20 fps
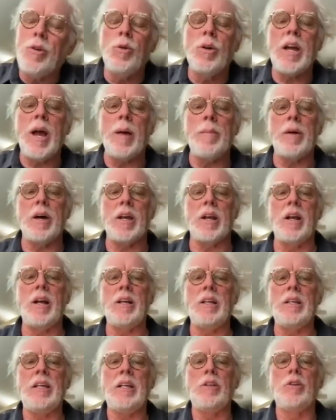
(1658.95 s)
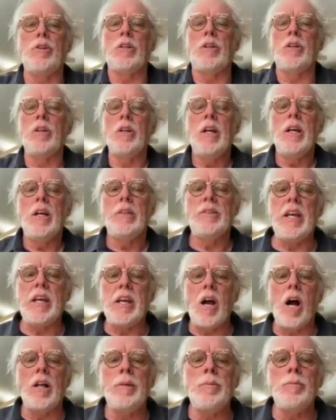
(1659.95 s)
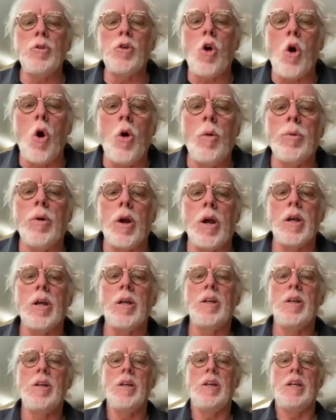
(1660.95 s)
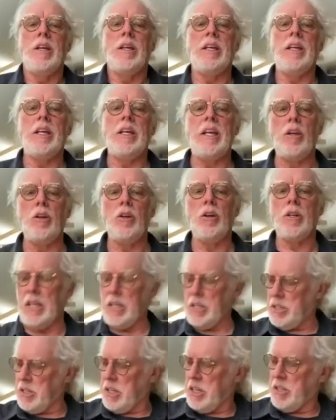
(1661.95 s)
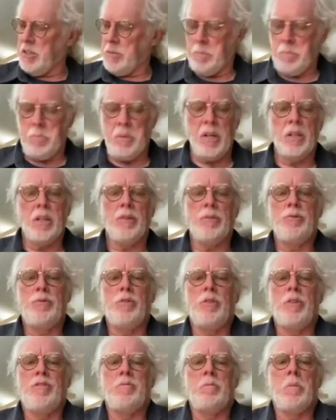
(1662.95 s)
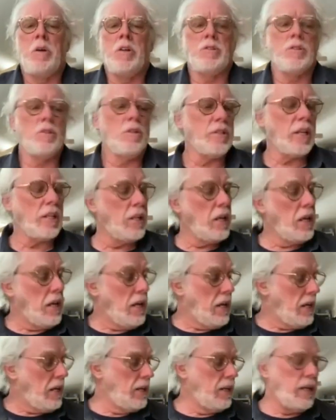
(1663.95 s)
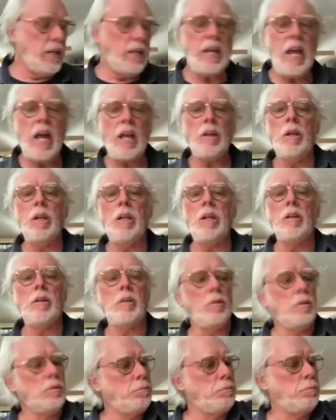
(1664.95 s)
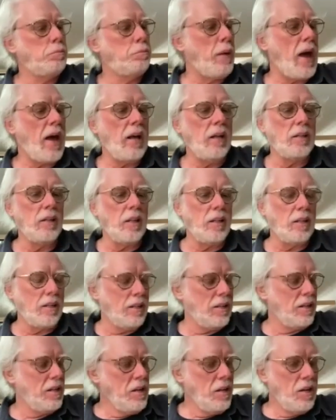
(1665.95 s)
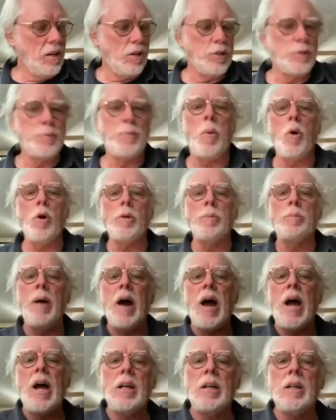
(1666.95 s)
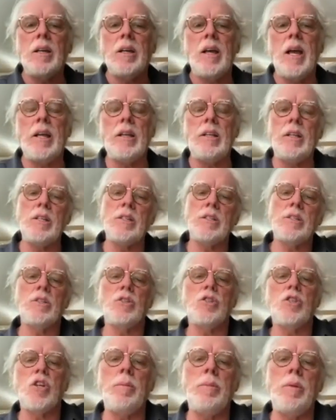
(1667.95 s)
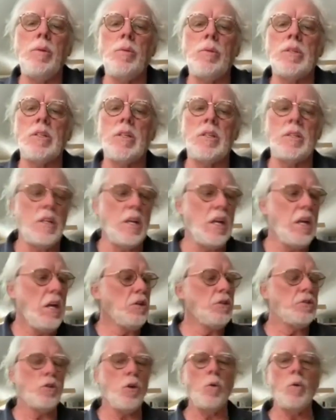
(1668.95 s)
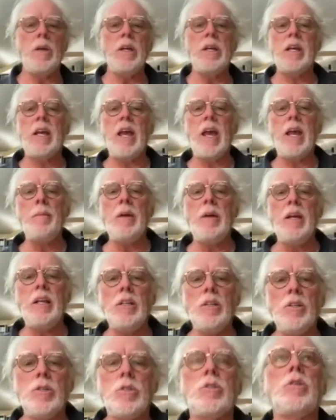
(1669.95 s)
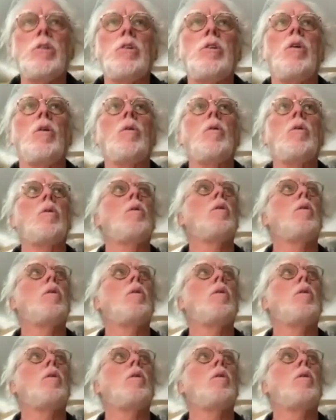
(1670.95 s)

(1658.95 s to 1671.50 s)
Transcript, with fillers: Camara, he looked, they call him the Cobra. He, he looked, his, his bill like full of muscle. And oh. he, he, had a little bag, like a sport bag, and his djembe was in. So he came in the studio.